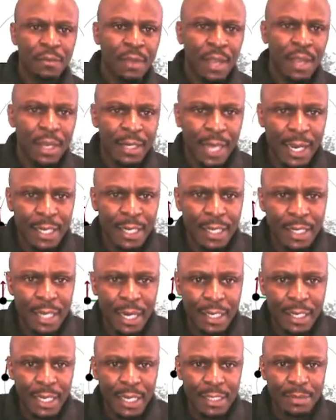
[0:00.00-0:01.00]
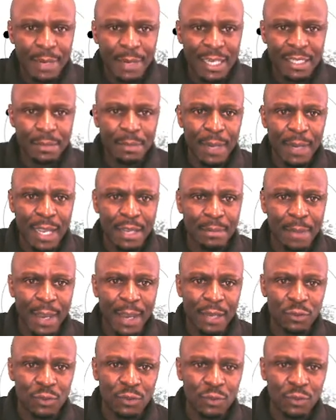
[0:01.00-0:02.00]
right in that case multiplying by
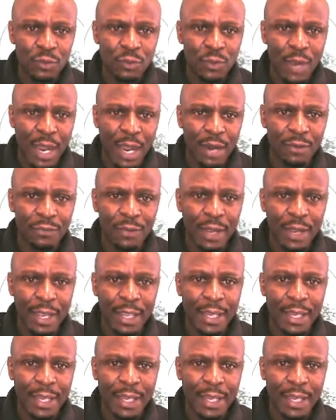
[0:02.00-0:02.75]
2 alpha